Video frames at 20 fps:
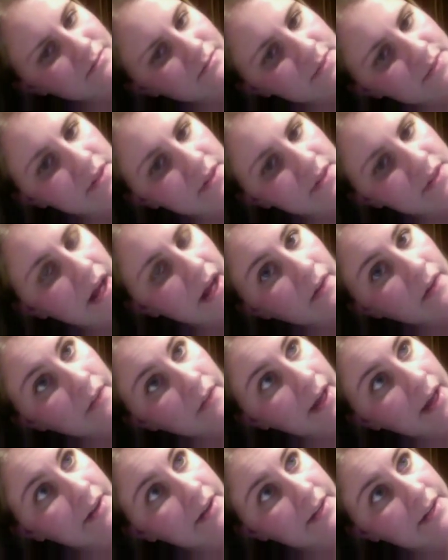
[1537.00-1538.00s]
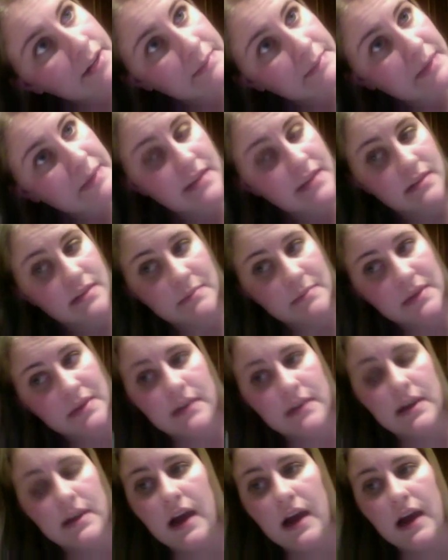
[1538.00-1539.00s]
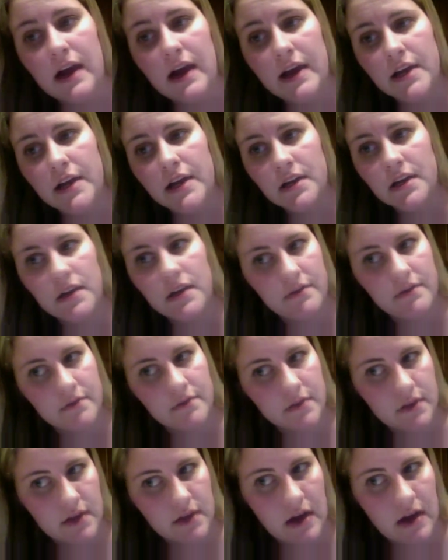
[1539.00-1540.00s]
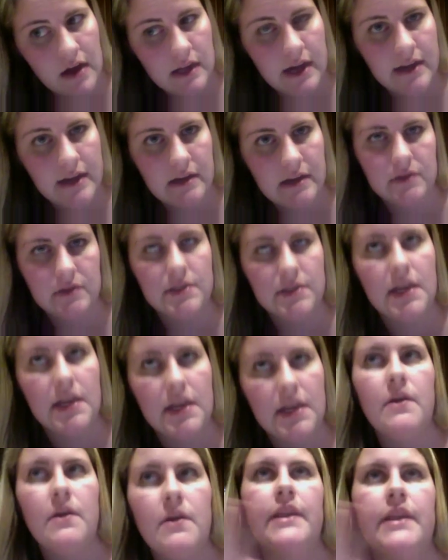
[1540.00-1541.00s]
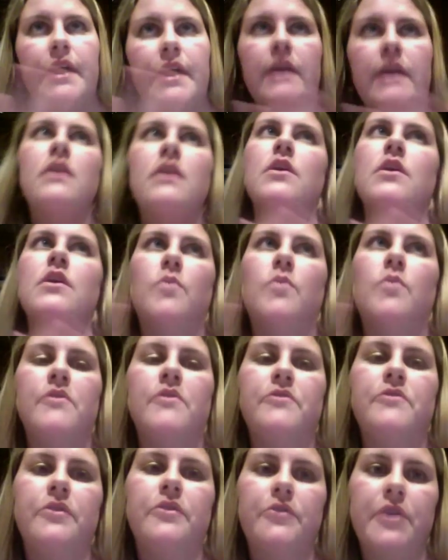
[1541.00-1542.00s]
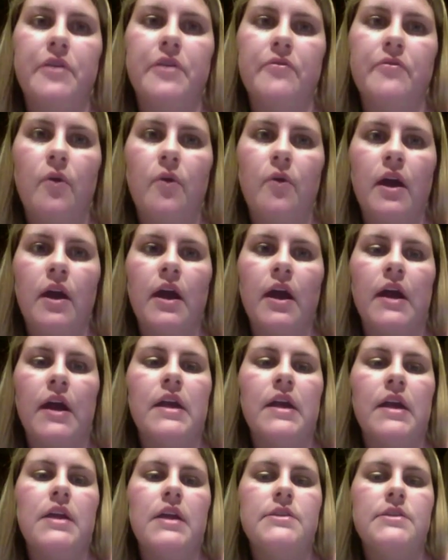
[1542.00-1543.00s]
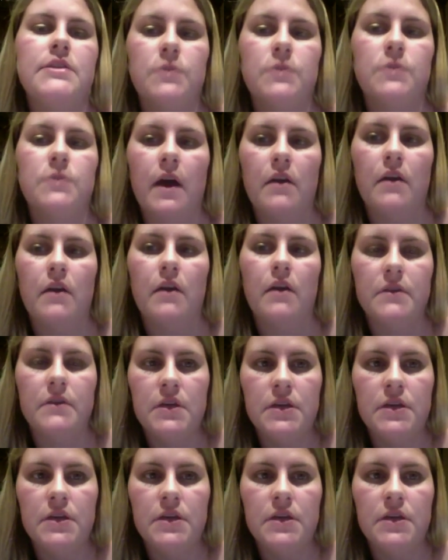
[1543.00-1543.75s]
So the outlier could make the mean higher if the outlier, say you had like 1, 2, 3, 4, 12.